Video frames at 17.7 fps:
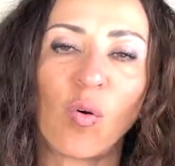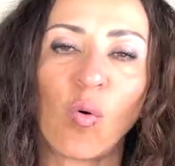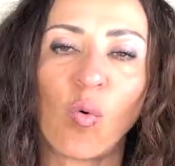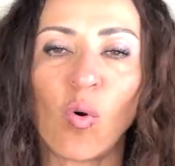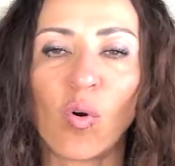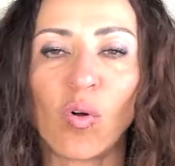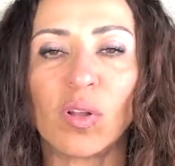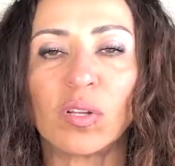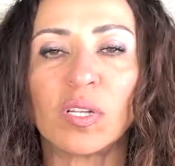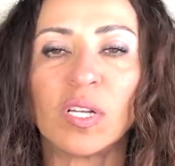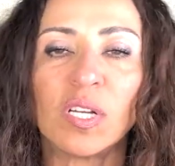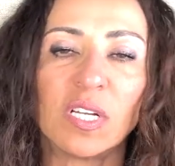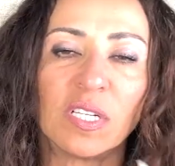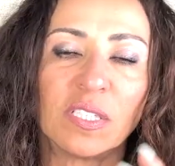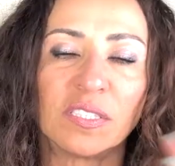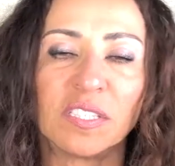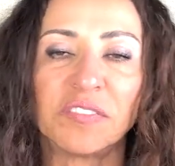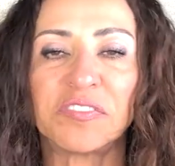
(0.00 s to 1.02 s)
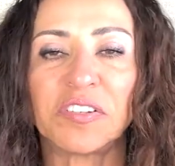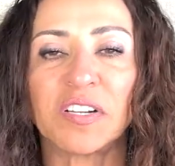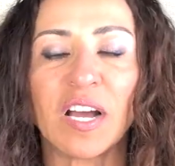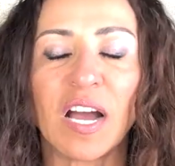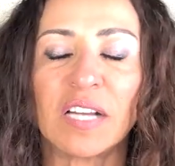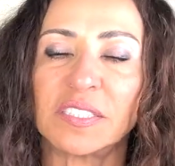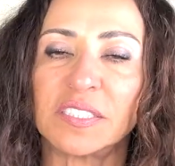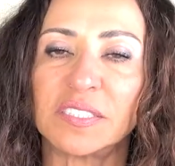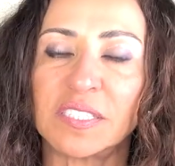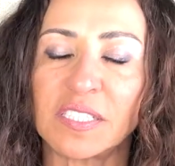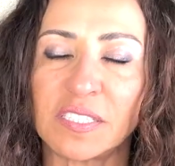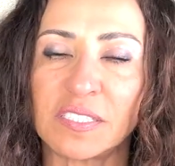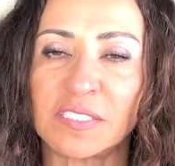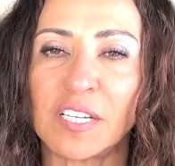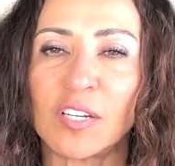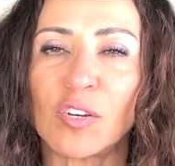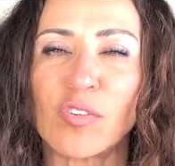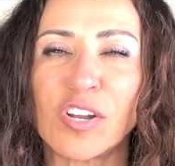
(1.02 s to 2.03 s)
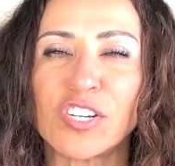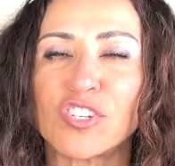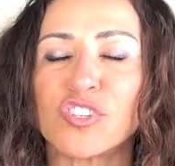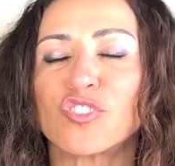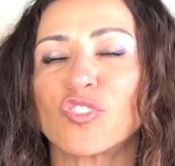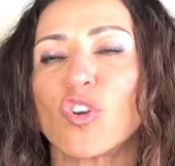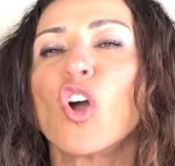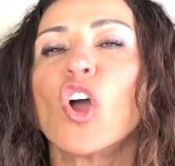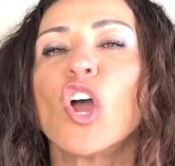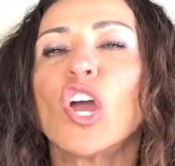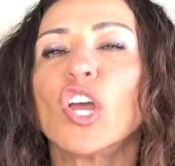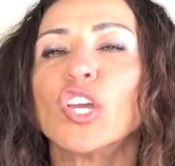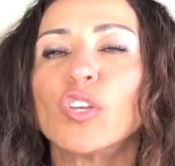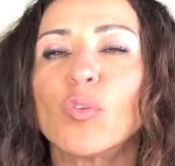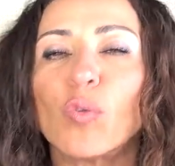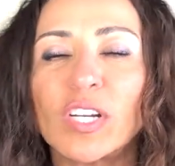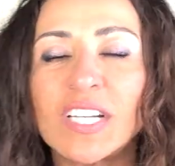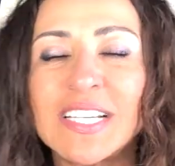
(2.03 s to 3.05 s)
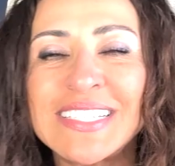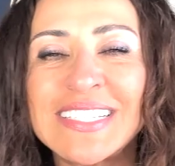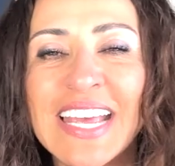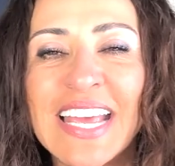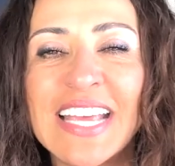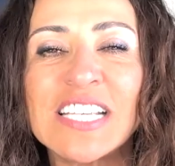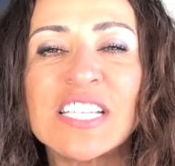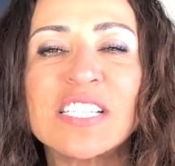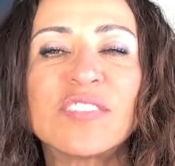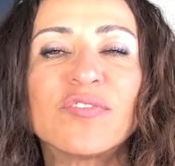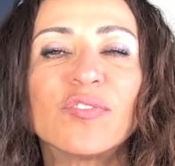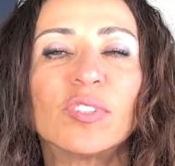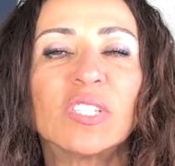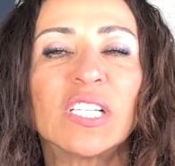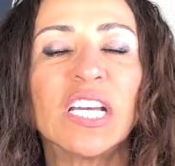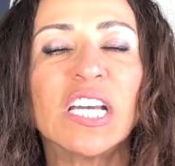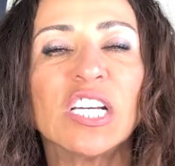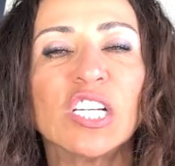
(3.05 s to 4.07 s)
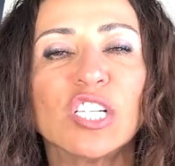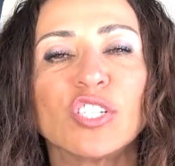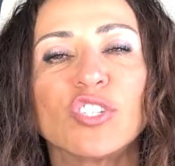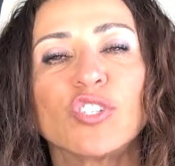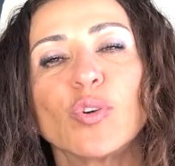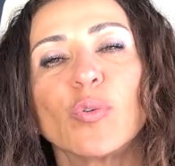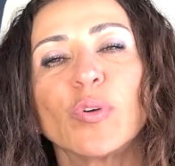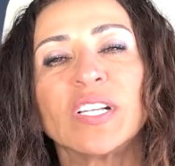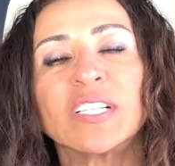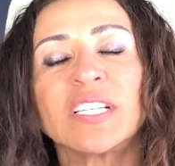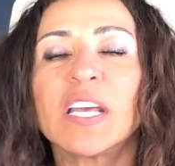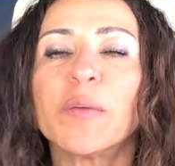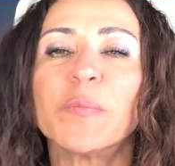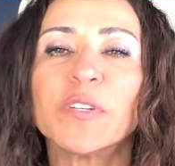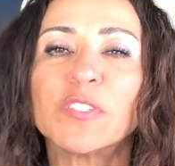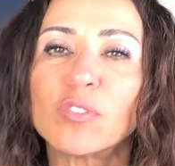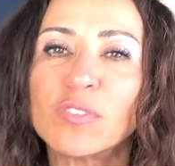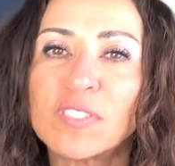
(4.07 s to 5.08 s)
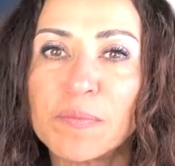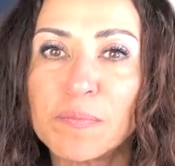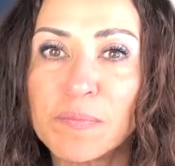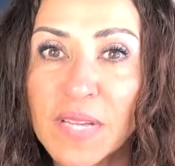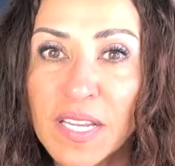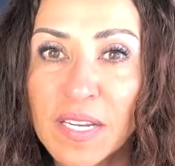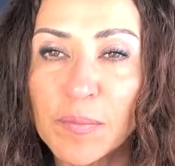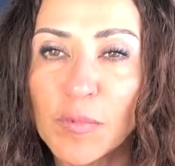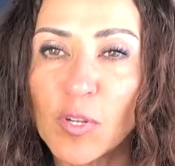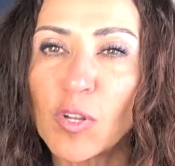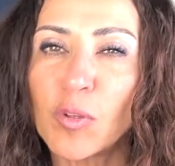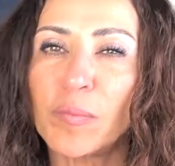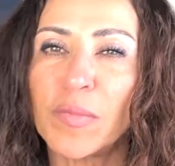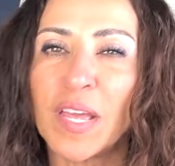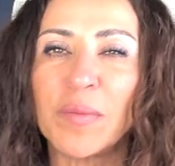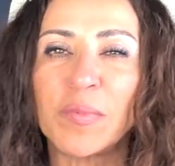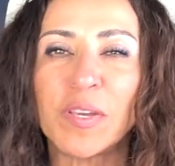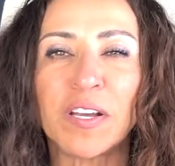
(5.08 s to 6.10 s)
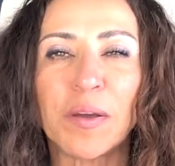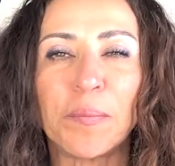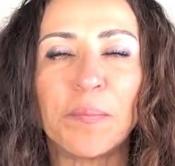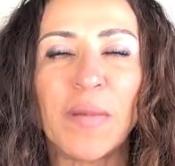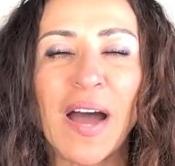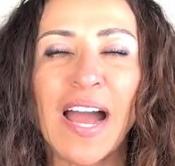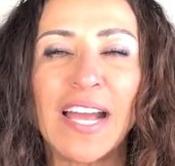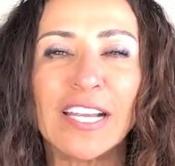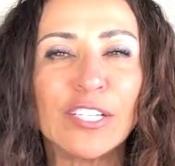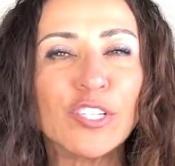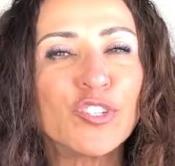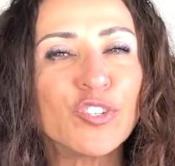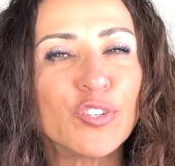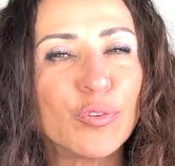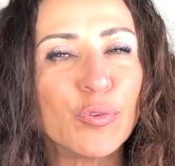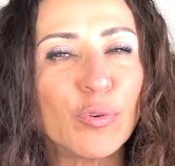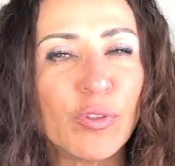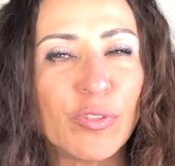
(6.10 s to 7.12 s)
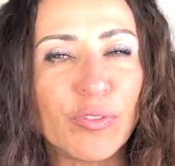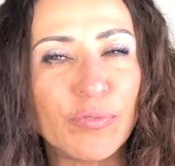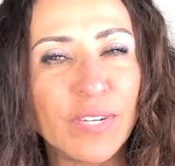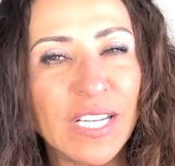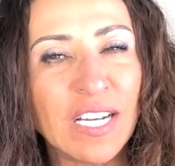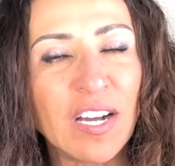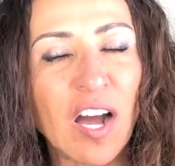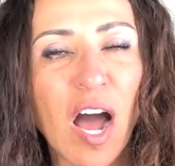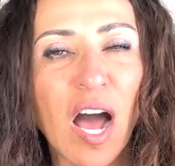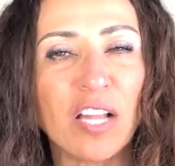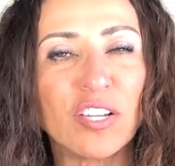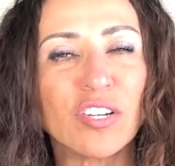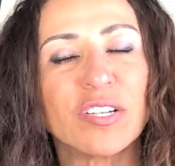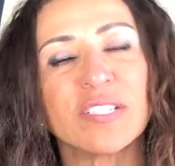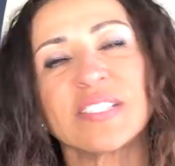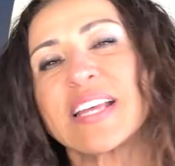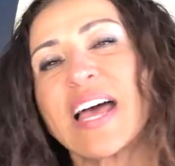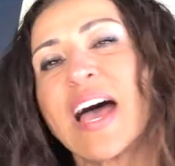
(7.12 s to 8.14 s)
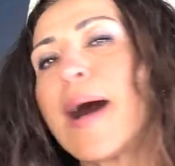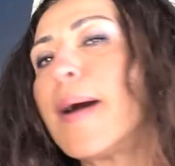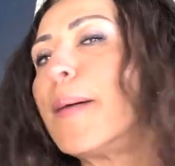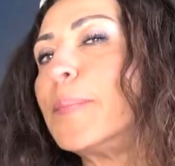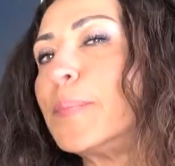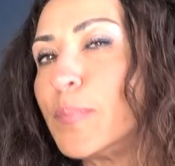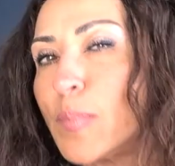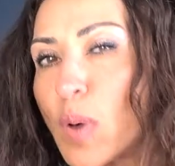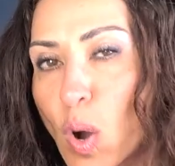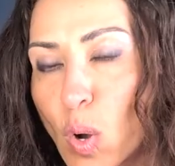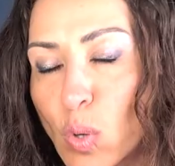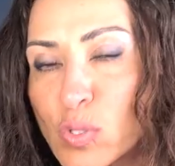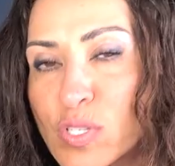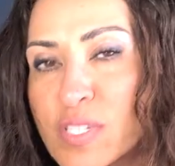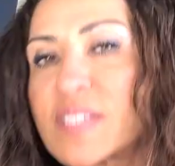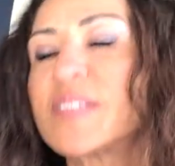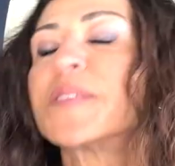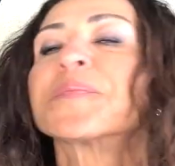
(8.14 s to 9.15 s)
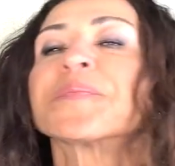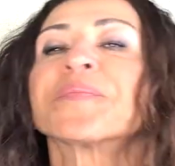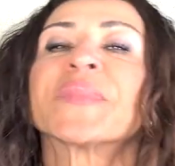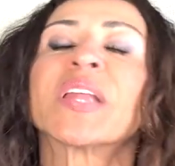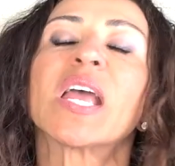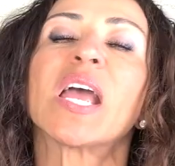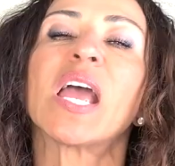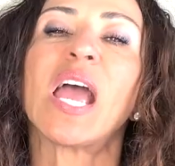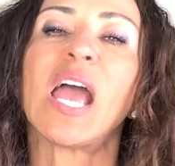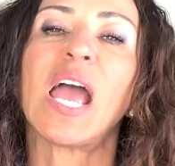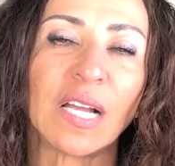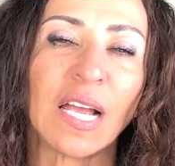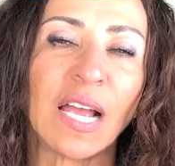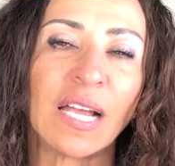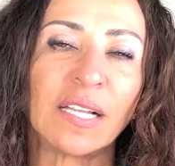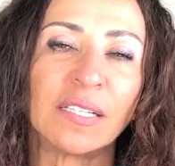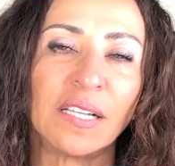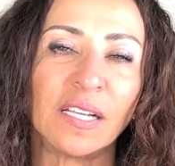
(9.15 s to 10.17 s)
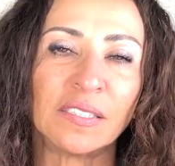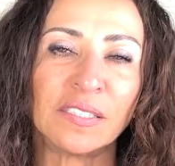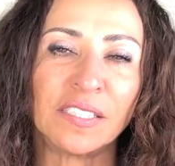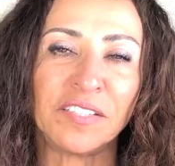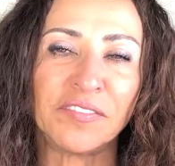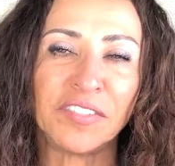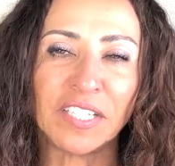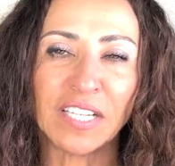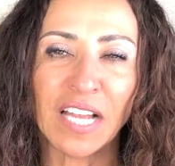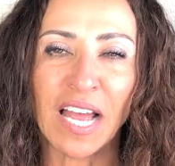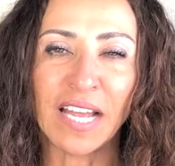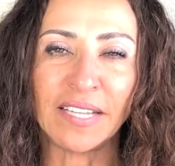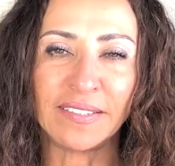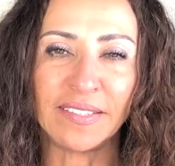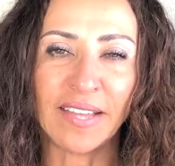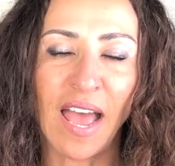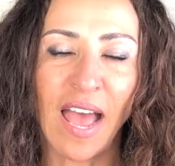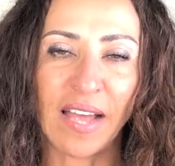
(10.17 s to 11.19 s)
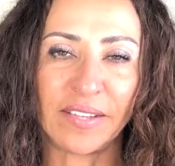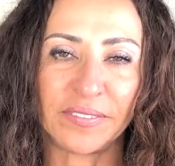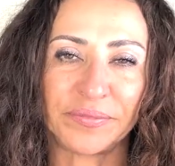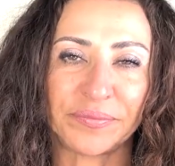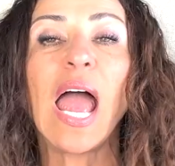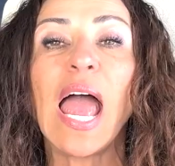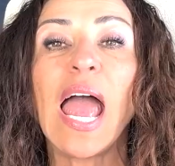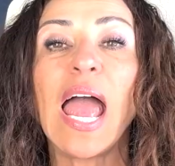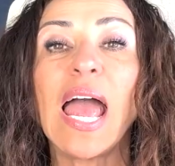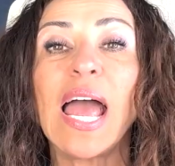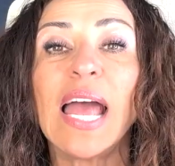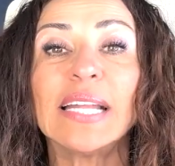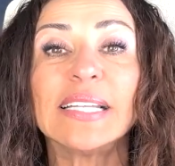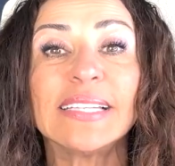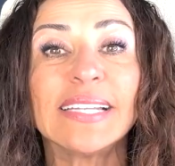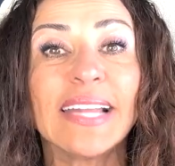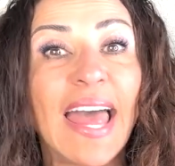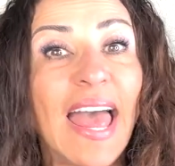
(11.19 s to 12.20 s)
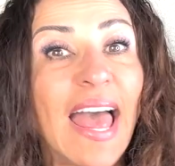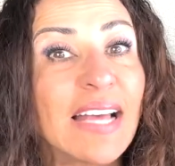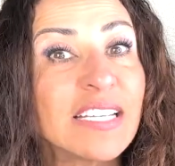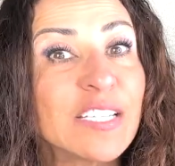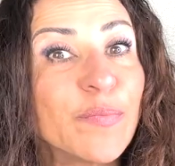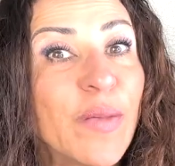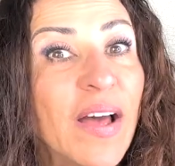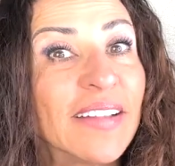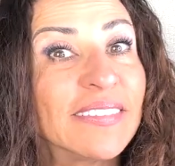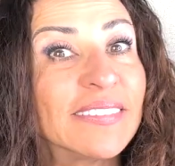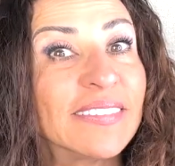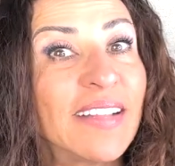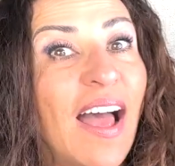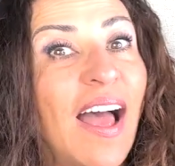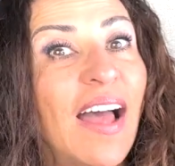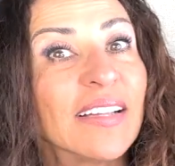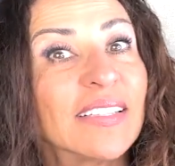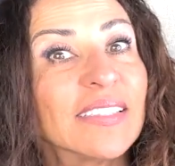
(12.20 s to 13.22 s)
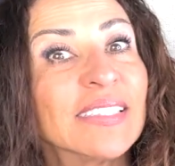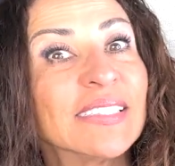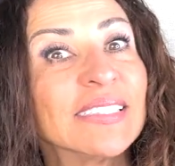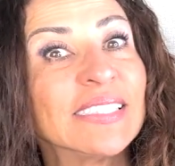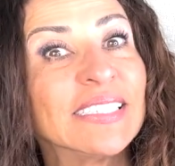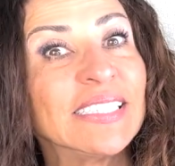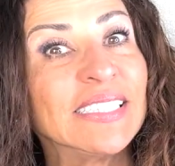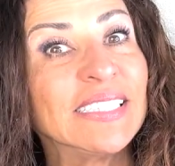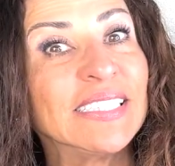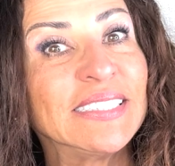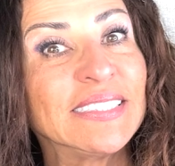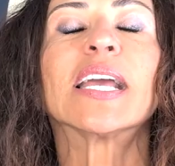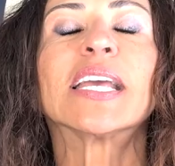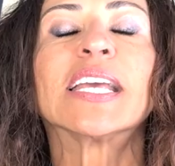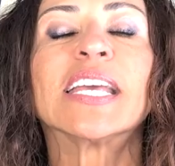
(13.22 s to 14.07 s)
all different kind of de decorations. So you want to tastefully do it, keep it to the minimal, maybe combine two or three colors at most and leave it at that. And last but not least,